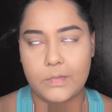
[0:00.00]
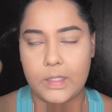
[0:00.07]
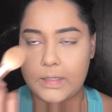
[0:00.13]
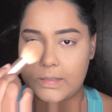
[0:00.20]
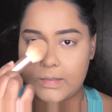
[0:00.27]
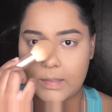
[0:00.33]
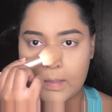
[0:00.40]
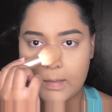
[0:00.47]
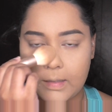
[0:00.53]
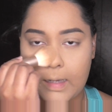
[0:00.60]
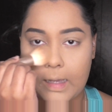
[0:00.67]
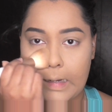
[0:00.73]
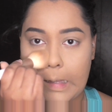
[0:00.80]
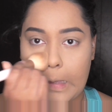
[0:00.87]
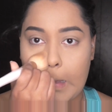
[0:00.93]
any skin
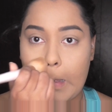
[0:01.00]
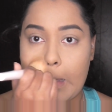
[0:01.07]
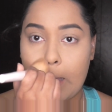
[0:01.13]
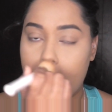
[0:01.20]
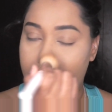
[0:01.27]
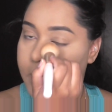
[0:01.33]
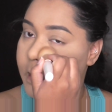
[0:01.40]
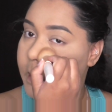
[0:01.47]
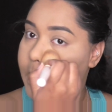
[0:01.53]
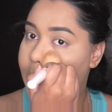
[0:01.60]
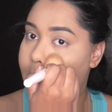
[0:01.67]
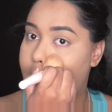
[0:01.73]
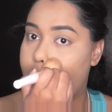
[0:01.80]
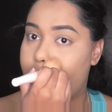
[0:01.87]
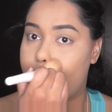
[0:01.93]
color.
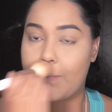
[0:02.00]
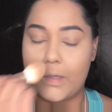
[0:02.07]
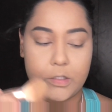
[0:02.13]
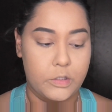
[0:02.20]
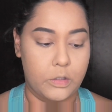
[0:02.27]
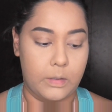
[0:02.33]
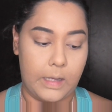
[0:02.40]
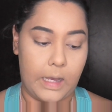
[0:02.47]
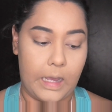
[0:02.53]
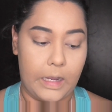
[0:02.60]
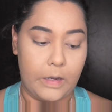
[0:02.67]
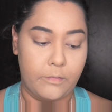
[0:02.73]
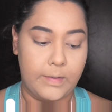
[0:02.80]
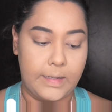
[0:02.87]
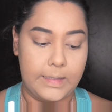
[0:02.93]
So
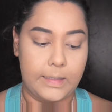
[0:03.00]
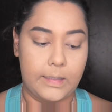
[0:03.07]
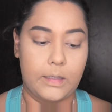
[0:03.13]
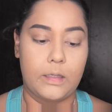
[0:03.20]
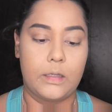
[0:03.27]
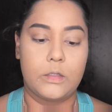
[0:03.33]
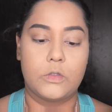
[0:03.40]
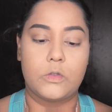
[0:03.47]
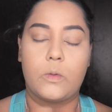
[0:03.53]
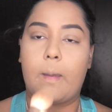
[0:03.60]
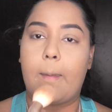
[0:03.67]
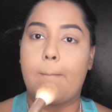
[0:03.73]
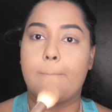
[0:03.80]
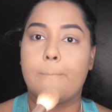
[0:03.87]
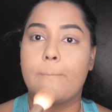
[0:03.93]
I really
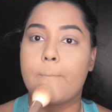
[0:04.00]
enjoy